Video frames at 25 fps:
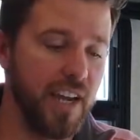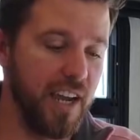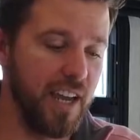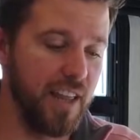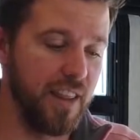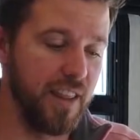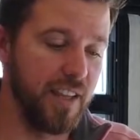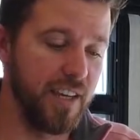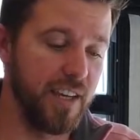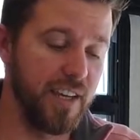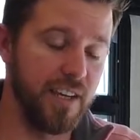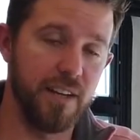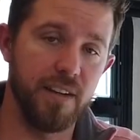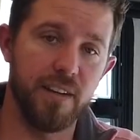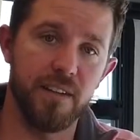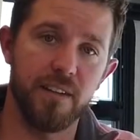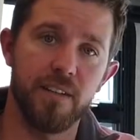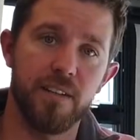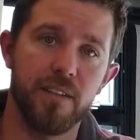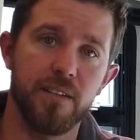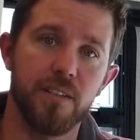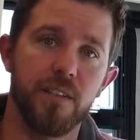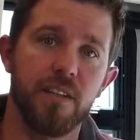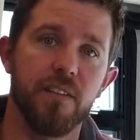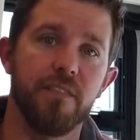and
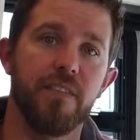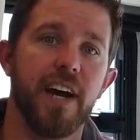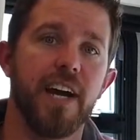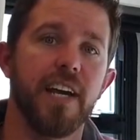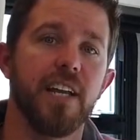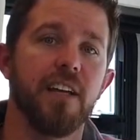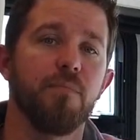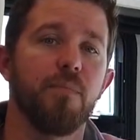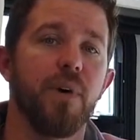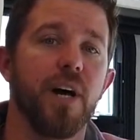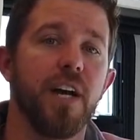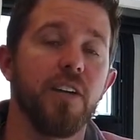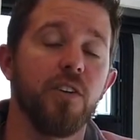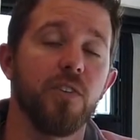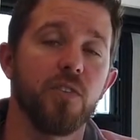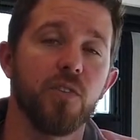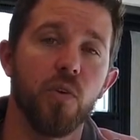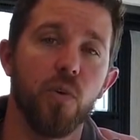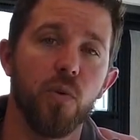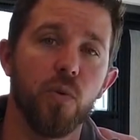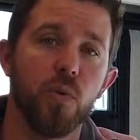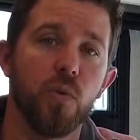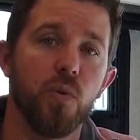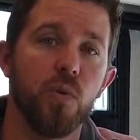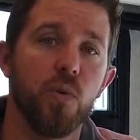then divide it by your
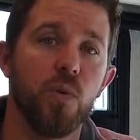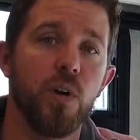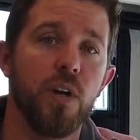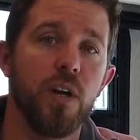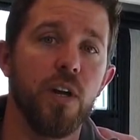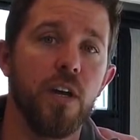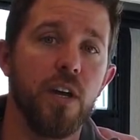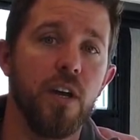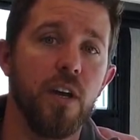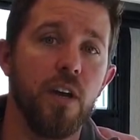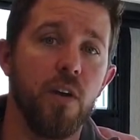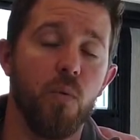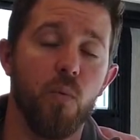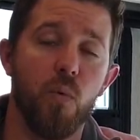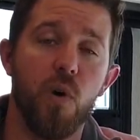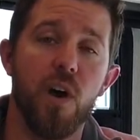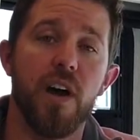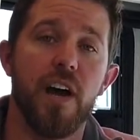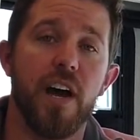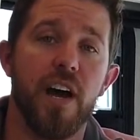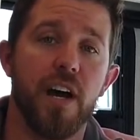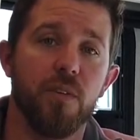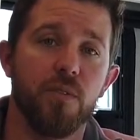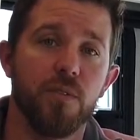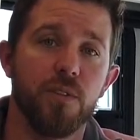total
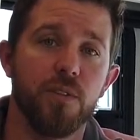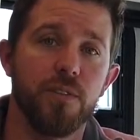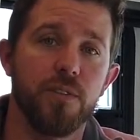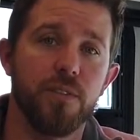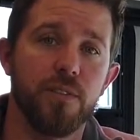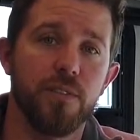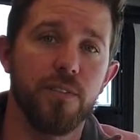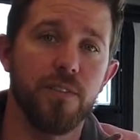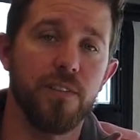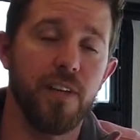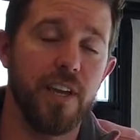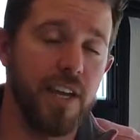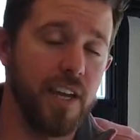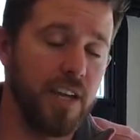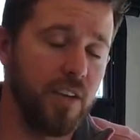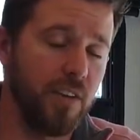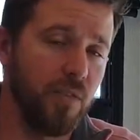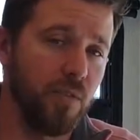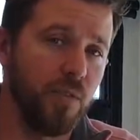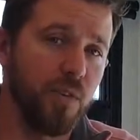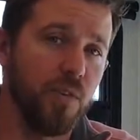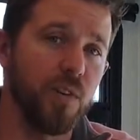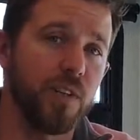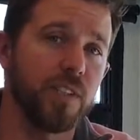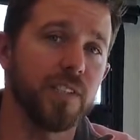watt hours and
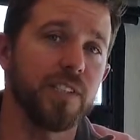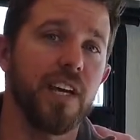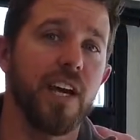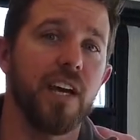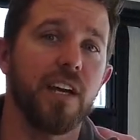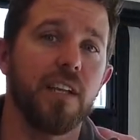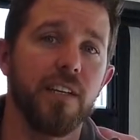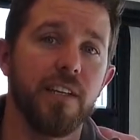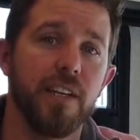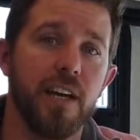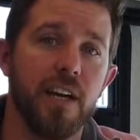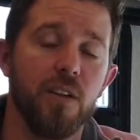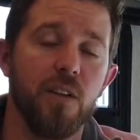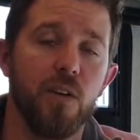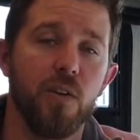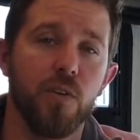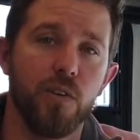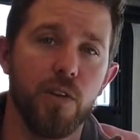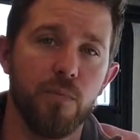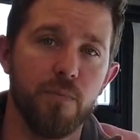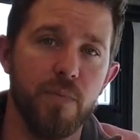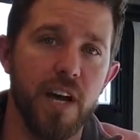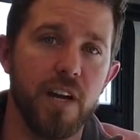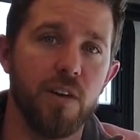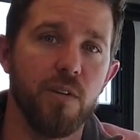you'll know exactly how long
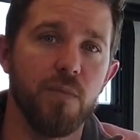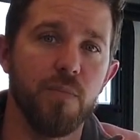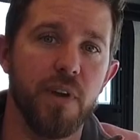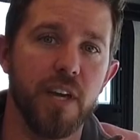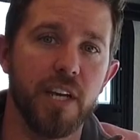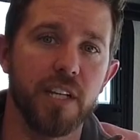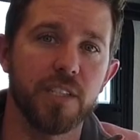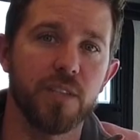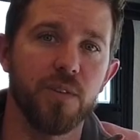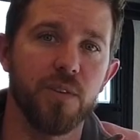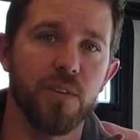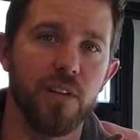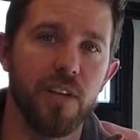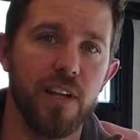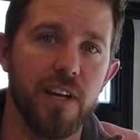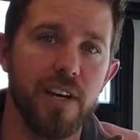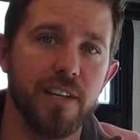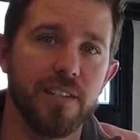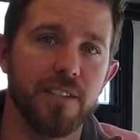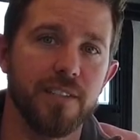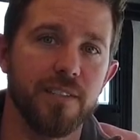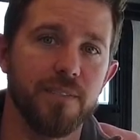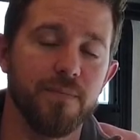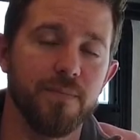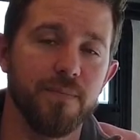your battery bank's going to
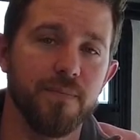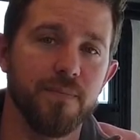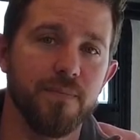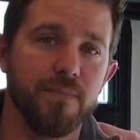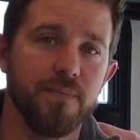last.